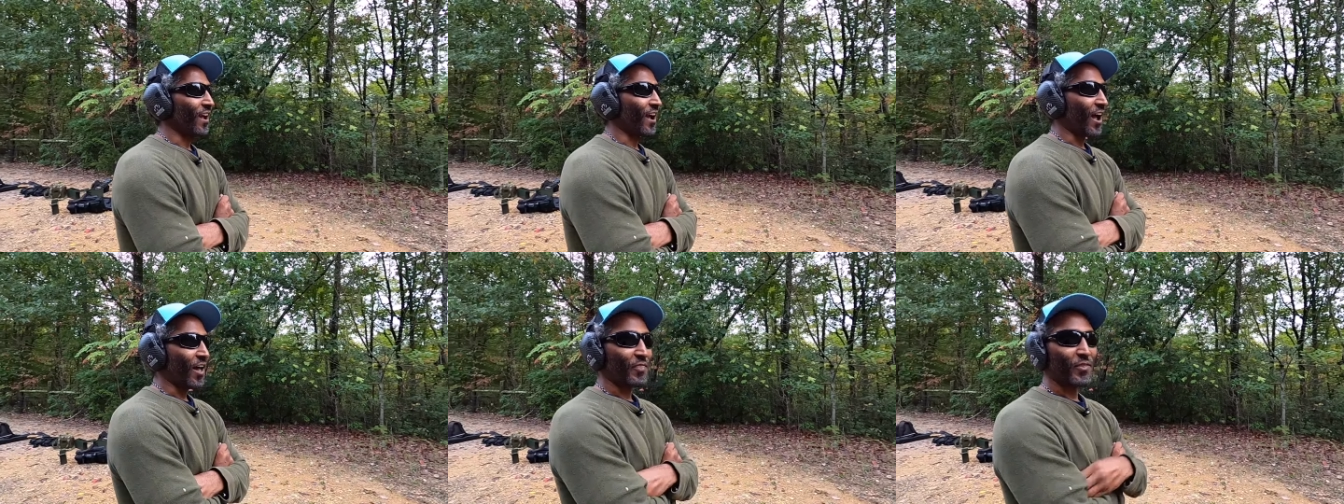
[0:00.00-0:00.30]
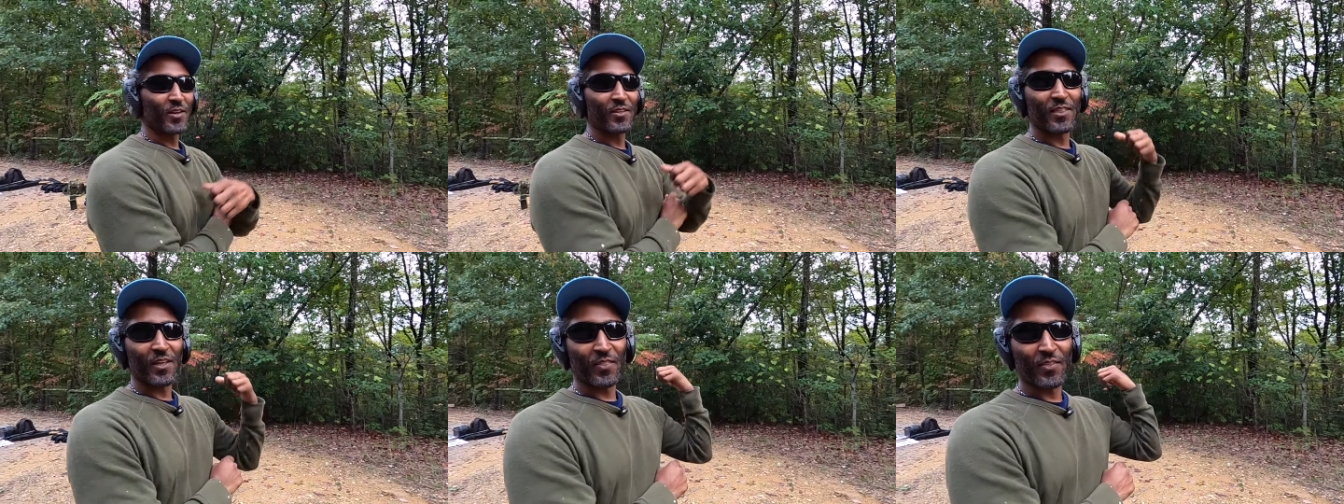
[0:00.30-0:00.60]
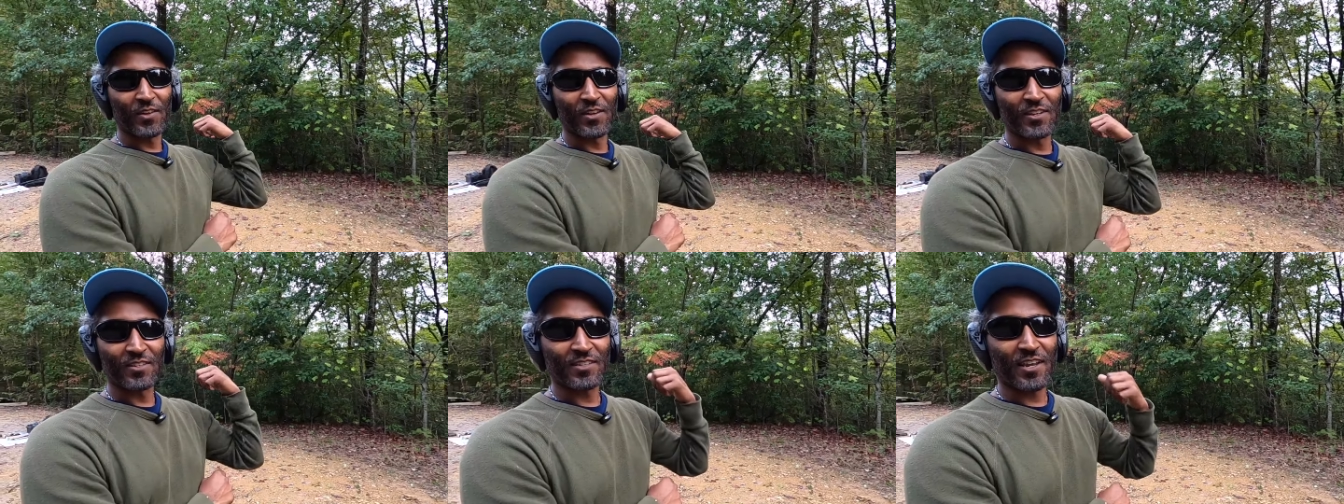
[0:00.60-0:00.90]
I think that
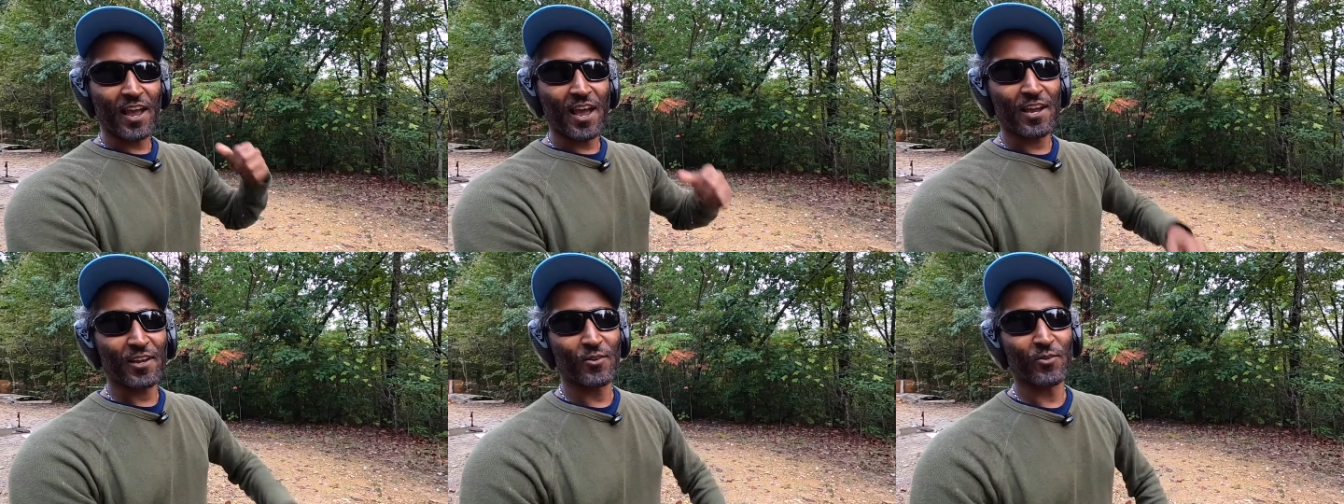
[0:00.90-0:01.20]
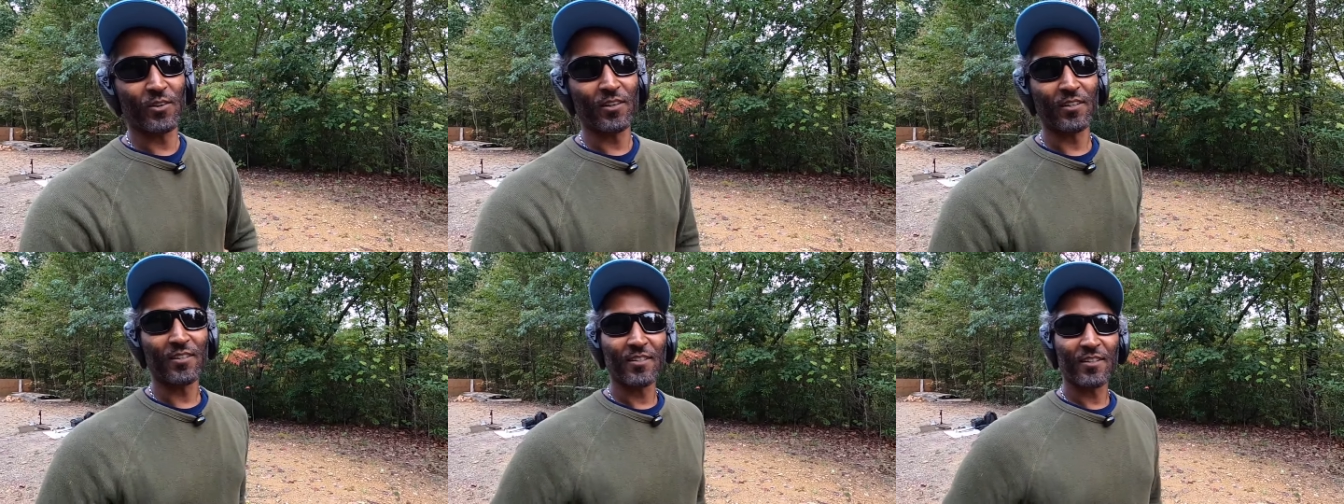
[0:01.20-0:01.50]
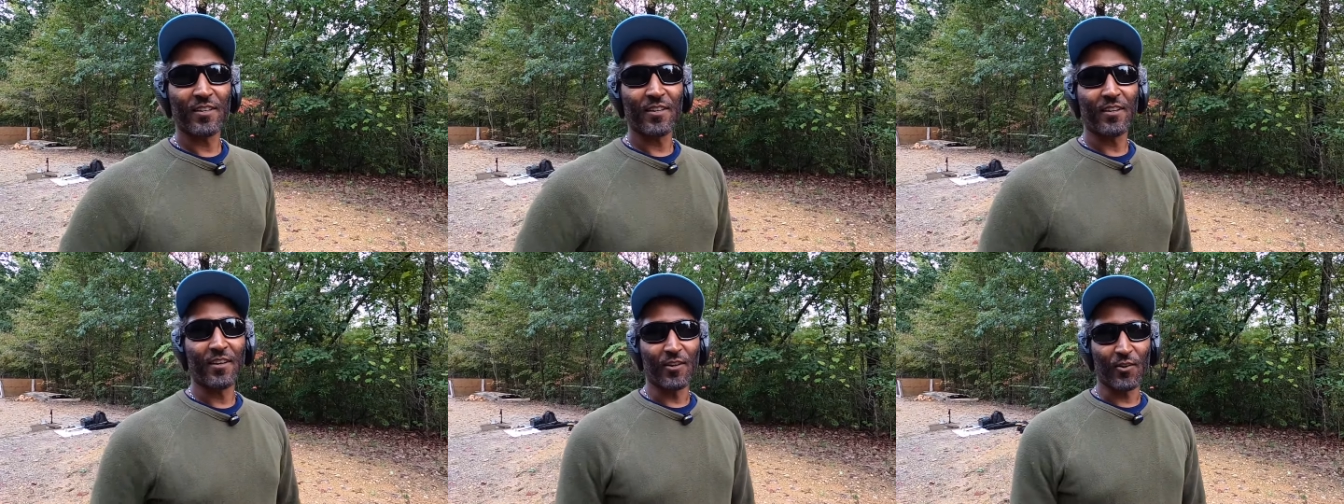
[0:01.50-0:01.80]
thing is accurate,
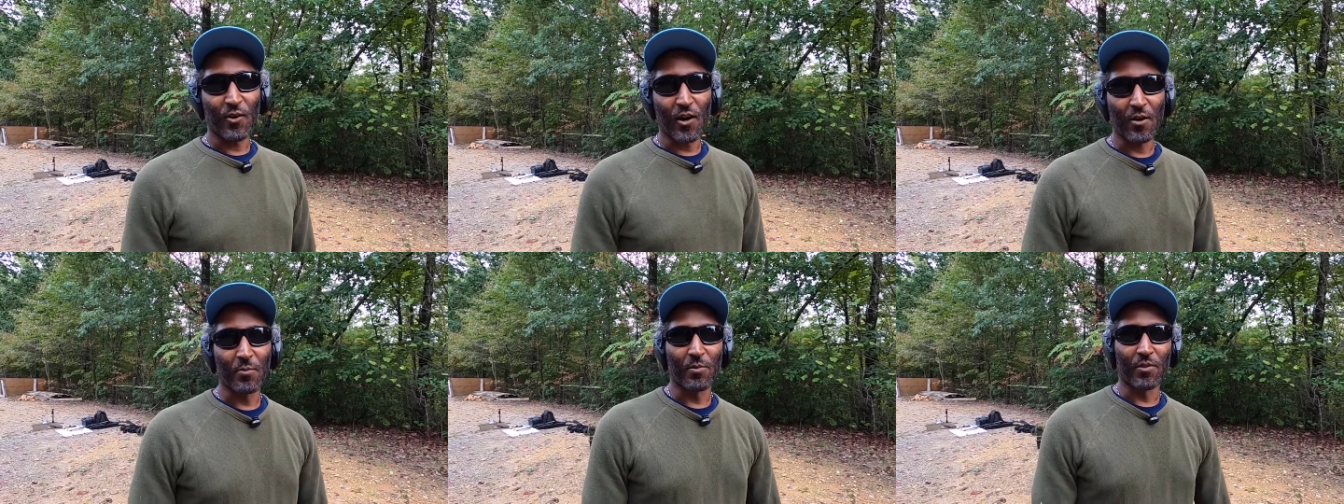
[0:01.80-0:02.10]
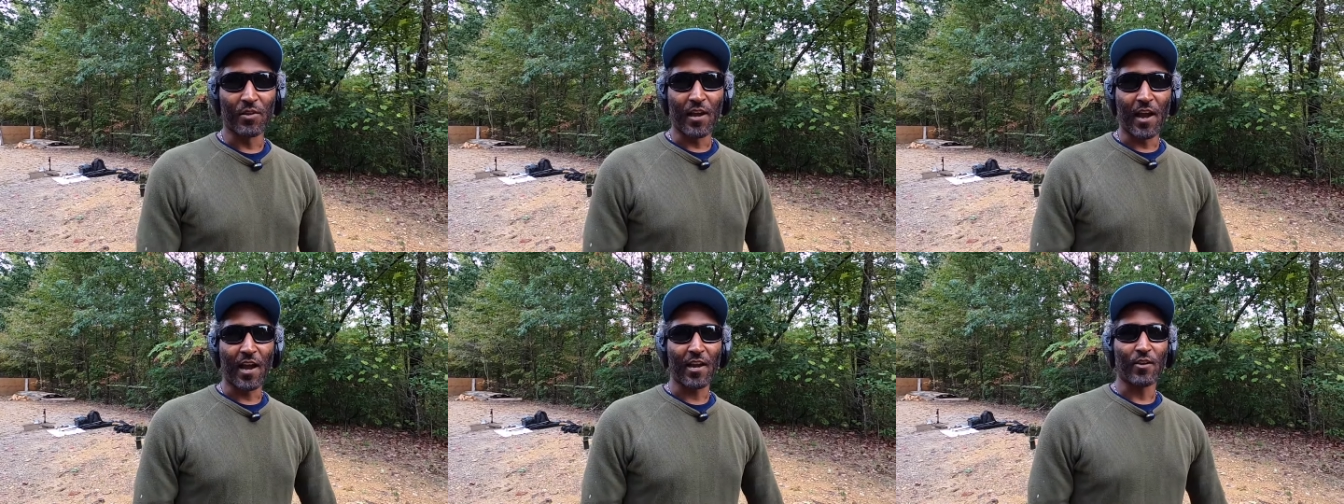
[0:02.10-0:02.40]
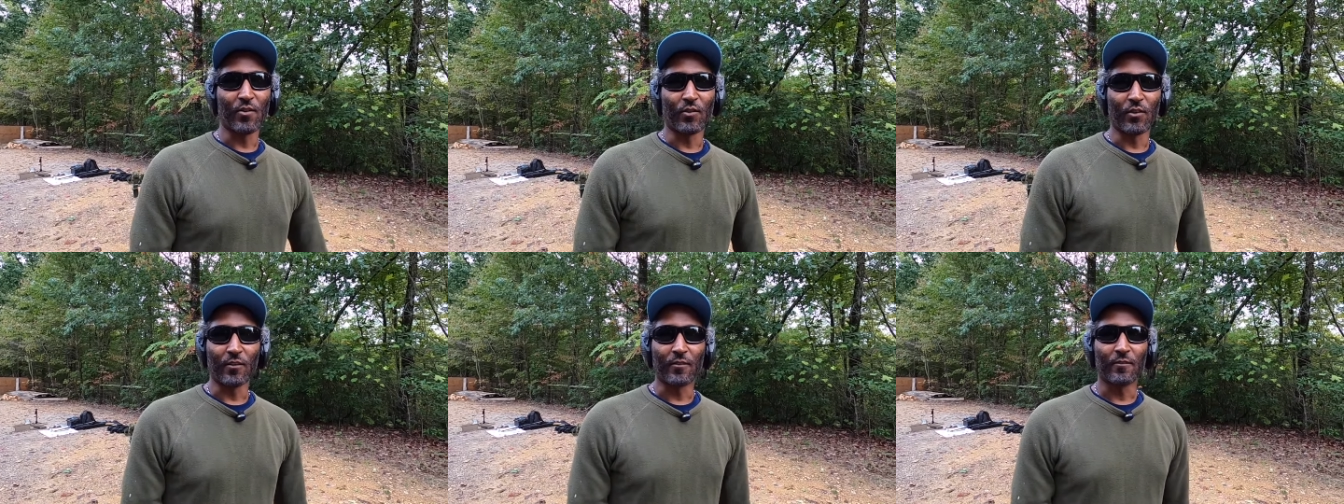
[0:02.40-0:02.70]
incredibly
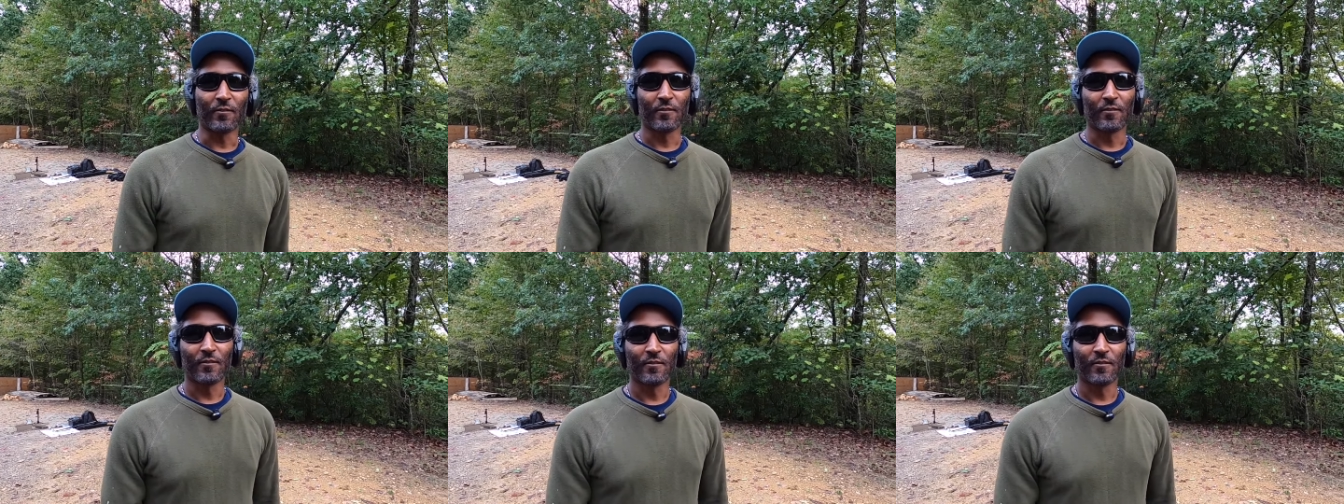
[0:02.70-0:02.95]
accurate.